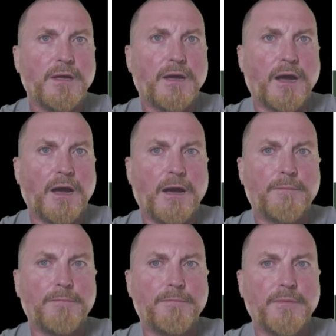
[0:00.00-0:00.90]

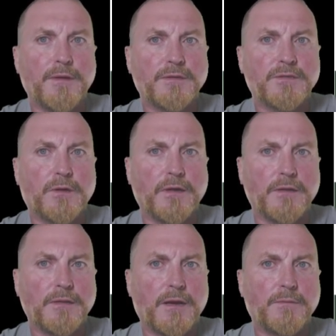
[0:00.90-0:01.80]
Sorry,
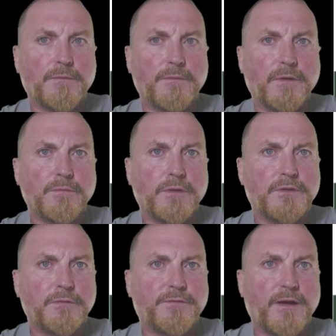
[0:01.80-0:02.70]
that went
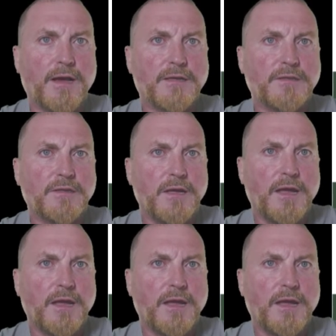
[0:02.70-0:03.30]
too fast.